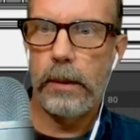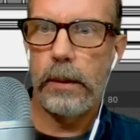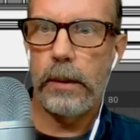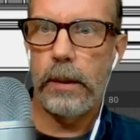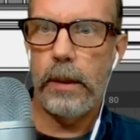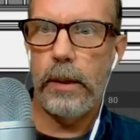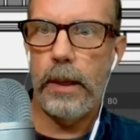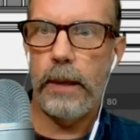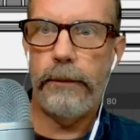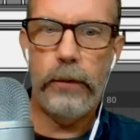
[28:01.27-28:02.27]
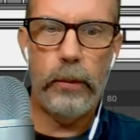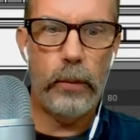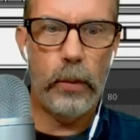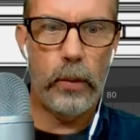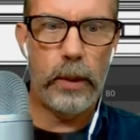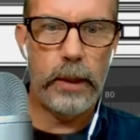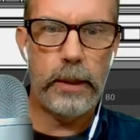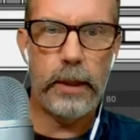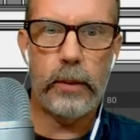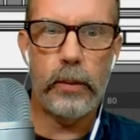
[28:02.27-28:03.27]
All right, a few more, and I
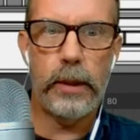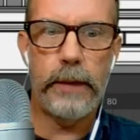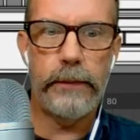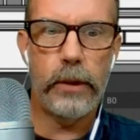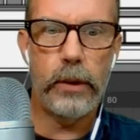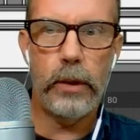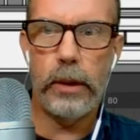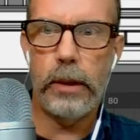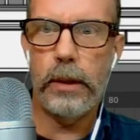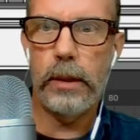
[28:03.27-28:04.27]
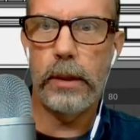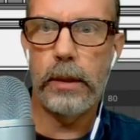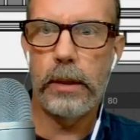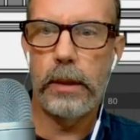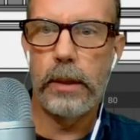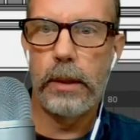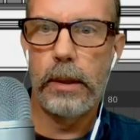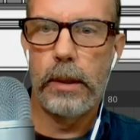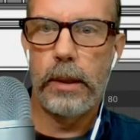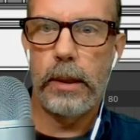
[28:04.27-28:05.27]
think we'll have the hood.
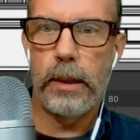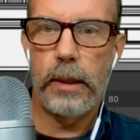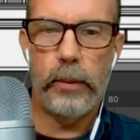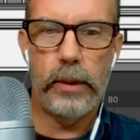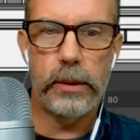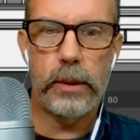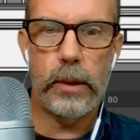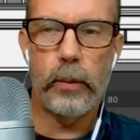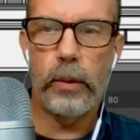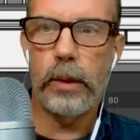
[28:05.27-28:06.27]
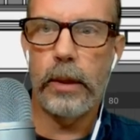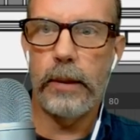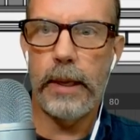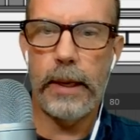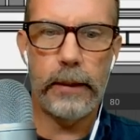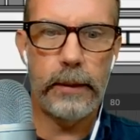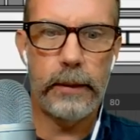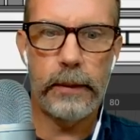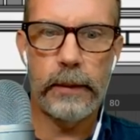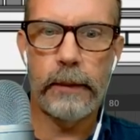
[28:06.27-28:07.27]
And we can start working on that
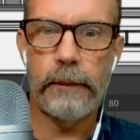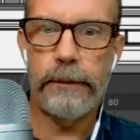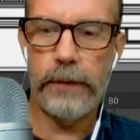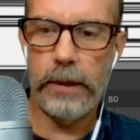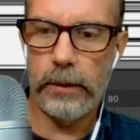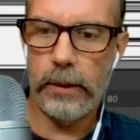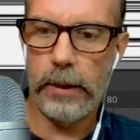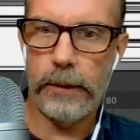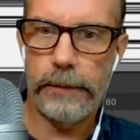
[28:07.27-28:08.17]
fender here.